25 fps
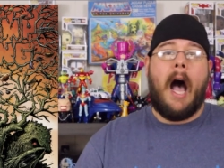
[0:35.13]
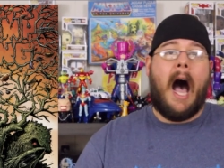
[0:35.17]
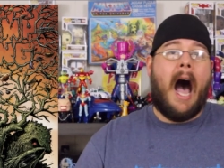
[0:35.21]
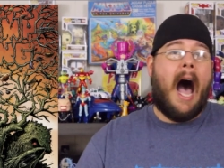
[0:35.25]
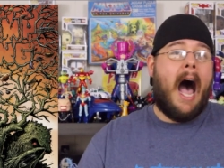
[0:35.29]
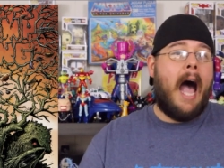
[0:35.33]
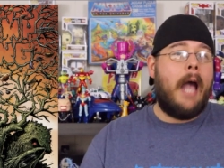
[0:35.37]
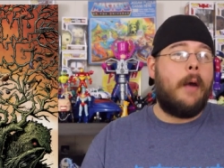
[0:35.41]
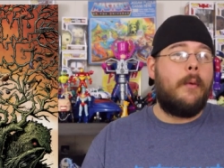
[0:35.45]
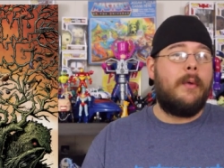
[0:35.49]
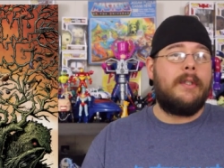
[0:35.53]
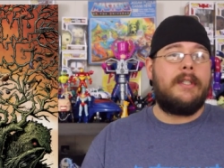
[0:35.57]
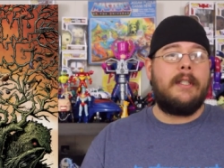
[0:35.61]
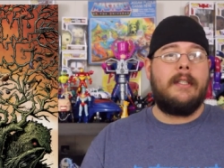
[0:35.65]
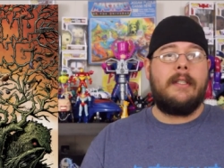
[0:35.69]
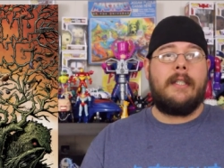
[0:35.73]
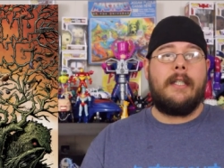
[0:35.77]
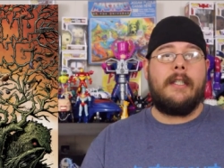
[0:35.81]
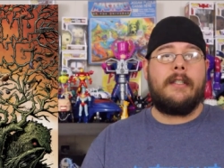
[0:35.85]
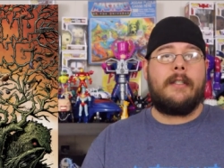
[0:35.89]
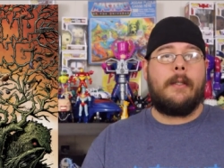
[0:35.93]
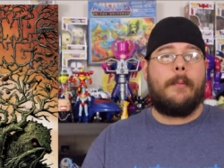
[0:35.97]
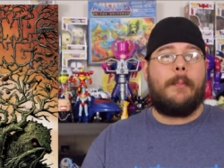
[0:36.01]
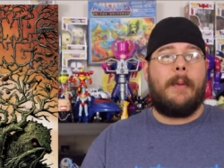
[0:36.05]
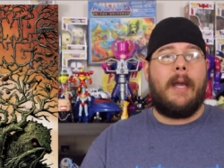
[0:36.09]
I was
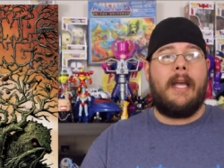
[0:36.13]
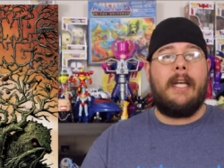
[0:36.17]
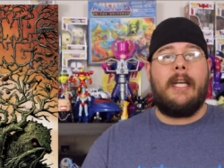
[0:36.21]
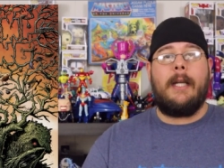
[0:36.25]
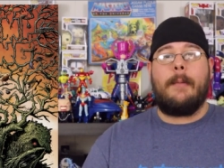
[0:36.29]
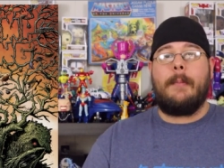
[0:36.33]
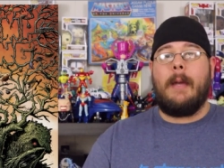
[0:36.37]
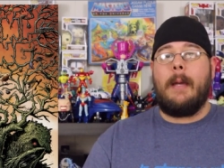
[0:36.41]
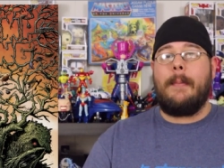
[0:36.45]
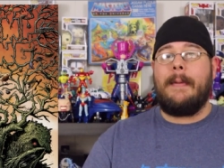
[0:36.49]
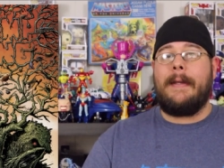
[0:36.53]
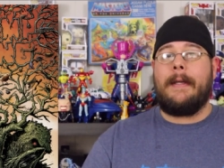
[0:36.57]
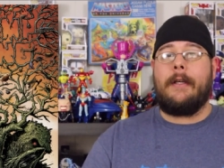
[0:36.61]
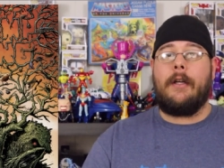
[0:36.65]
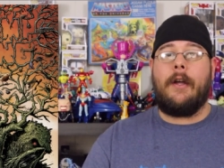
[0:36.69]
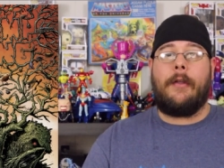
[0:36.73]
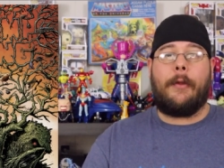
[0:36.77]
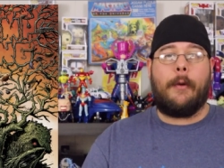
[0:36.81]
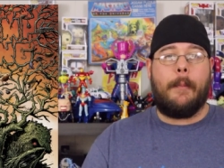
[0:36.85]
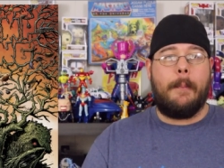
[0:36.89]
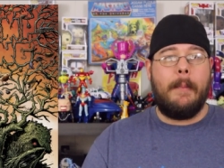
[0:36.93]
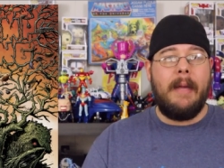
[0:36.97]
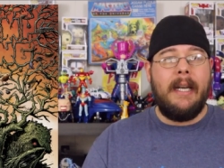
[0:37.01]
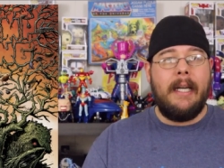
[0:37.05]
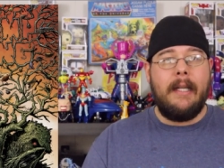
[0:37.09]
anticipating maybe
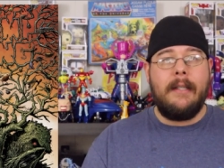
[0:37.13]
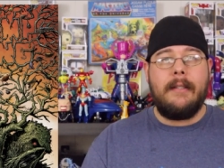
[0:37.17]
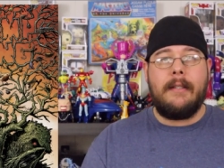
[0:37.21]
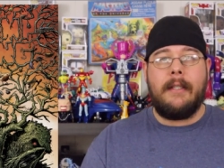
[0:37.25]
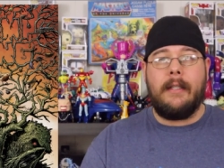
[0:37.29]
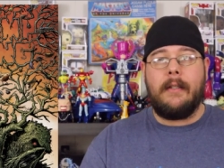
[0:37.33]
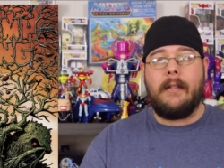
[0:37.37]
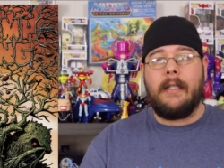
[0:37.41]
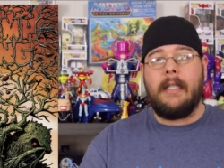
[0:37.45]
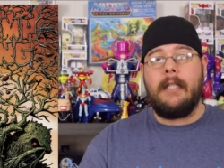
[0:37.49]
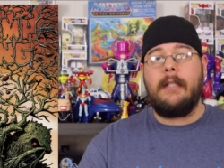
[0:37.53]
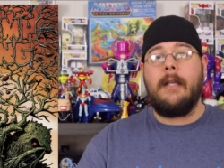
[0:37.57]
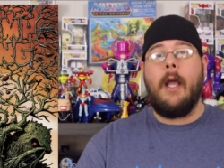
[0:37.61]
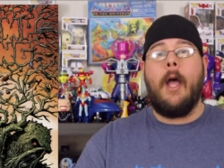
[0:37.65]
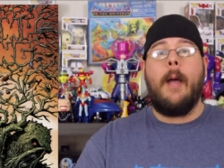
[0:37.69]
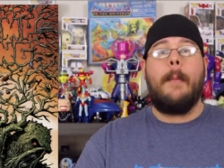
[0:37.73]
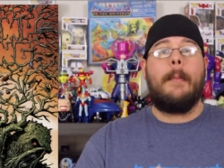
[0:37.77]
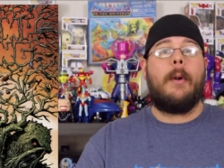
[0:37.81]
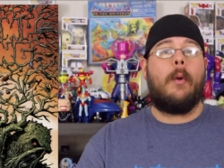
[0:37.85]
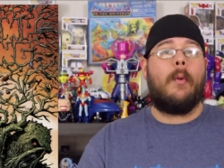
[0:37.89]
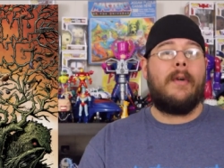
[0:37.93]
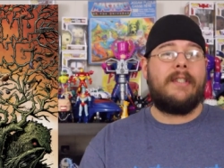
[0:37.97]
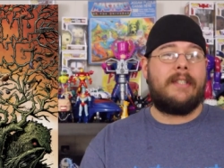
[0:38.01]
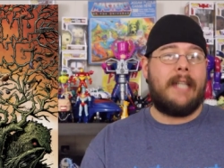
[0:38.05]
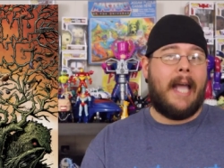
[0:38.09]
another miniseries,
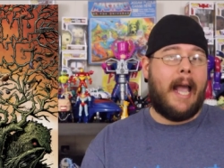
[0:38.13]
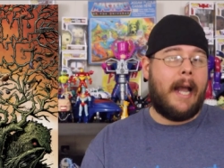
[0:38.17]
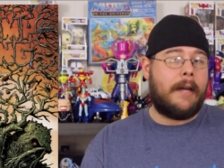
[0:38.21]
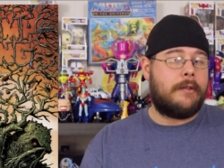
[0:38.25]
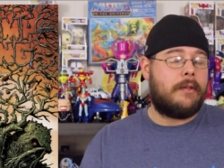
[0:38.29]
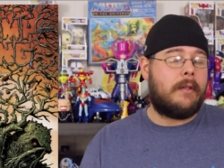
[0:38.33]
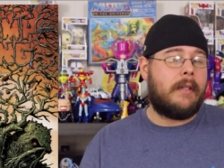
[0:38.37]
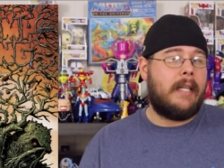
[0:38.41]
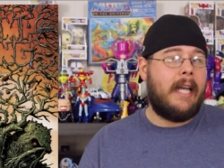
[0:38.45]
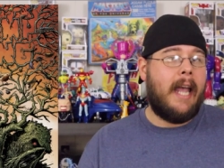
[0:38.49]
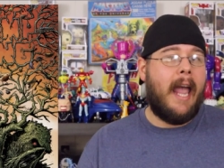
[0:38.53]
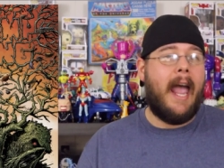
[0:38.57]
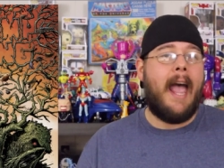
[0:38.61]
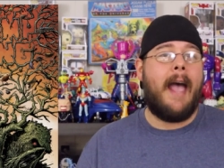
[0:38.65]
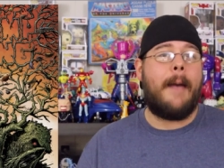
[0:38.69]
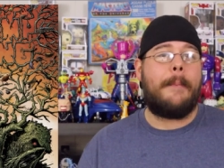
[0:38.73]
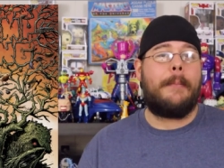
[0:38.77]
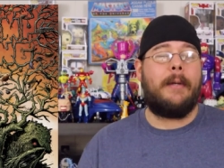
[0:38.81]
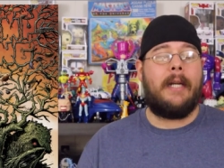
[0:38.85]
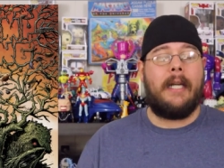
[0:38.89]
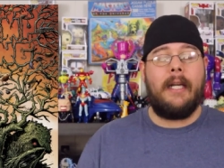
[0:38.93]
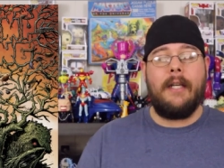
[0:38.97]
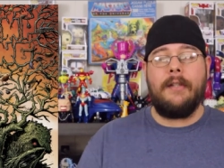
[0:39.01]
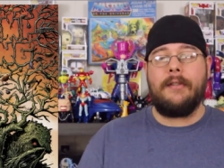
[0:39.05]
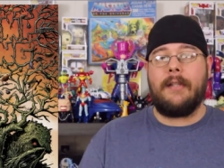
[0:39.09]
but what's actually
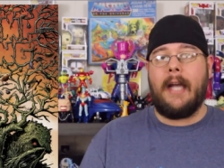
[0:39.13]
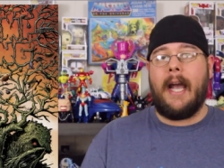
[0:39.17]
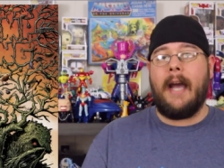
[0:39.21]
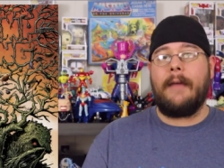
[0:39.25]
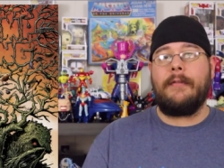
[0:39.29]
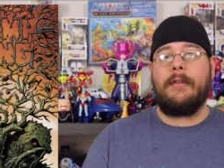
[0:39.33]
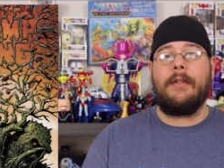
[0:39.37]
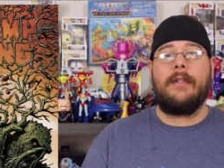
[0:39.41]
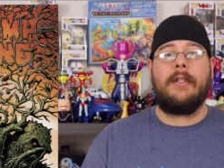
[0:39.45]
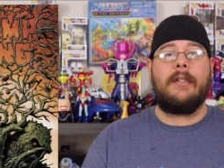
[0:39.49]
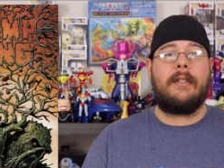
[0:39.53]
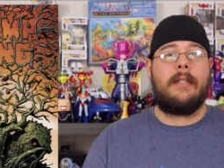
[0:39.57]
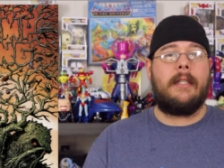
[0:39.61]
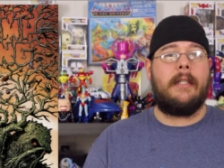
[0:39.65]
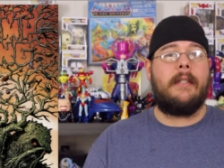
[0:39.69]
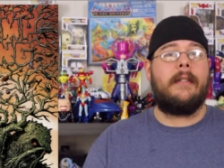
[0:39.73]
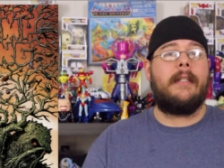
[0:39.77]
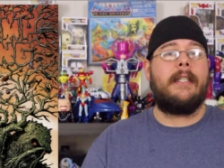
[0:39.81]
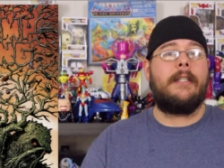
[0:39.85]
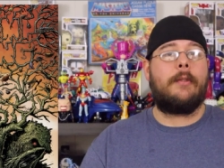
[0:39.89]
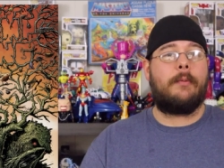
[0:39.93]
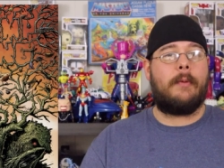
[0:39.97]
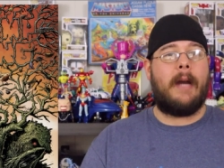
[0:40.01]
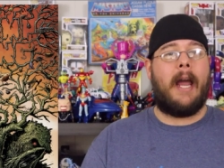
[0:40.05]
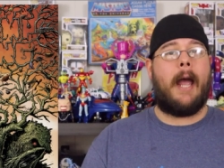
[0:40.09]
happening is after the
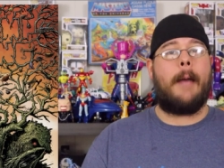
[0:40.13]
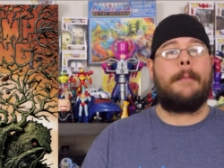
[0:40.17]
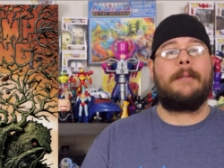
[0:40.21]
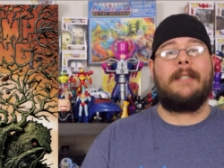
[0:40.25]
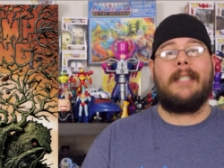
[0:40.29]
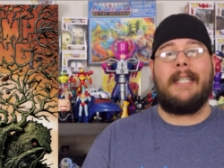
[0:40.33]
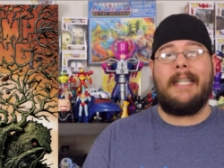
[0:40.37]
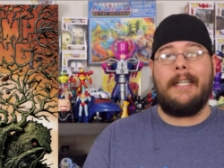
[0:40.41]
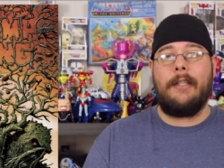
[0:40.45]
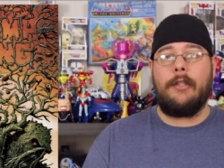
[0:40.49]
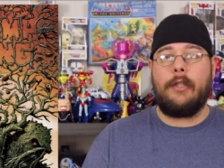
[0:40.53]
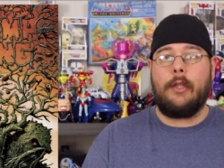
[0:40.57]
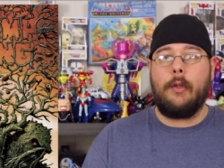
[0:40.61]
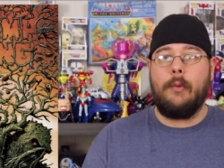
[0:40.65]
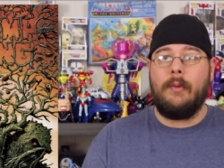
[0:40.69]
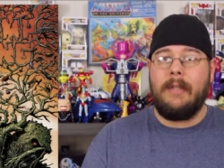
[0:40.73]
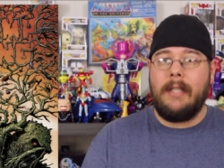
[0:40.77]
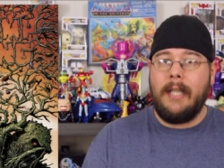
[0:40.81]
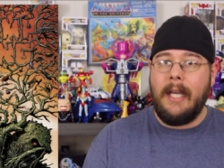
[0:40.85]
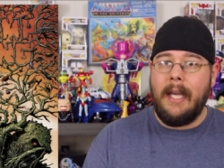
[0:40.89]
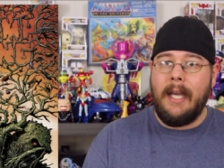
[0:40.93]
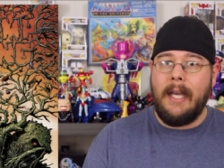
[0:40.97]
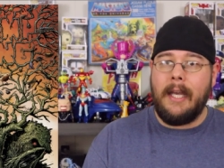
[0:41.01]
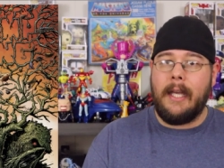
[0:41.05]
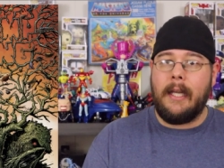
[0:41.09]
series wraps at issue
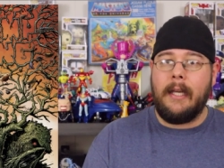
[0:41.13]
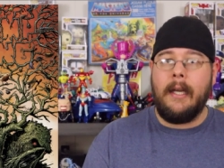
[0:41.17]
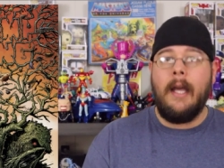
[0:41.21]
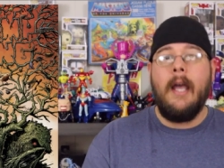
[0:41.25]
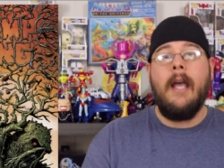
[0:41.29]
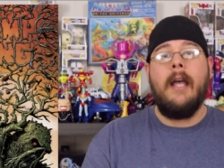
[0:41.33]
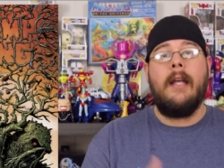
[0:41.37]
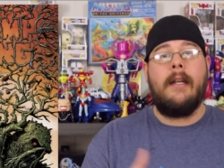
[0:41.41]
ten